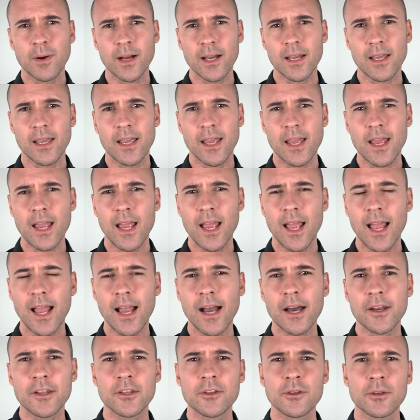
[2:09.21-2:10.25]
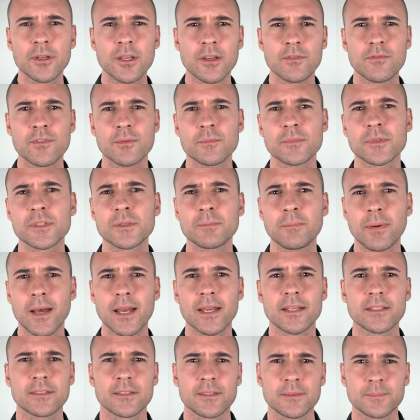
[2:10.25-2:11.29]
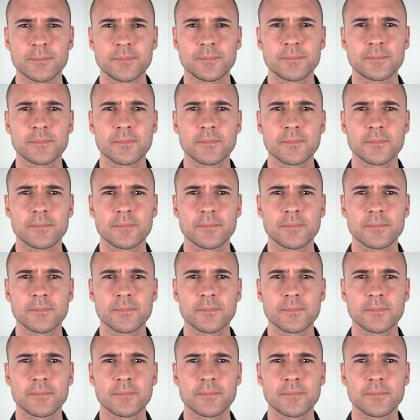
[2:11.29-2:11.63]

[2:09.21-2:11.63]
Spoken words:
but how do you give them space?